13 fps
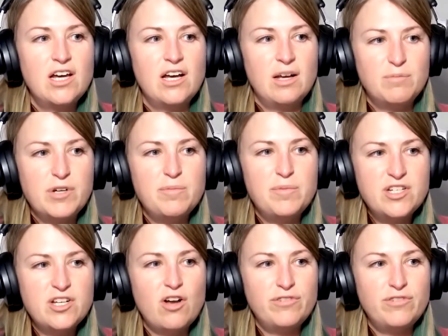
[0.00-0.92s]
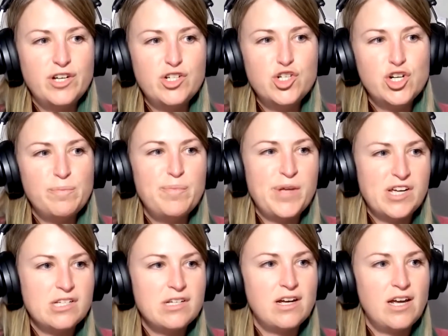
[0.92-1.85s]
I'm going to be selfish
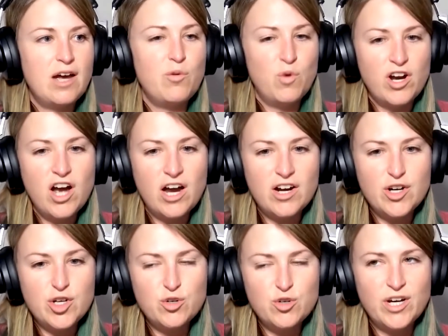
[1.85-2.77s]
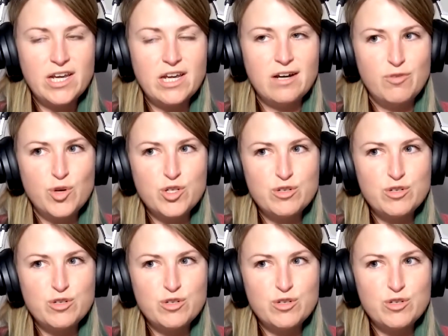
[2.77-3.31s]
because I want to hire you and I can't afford you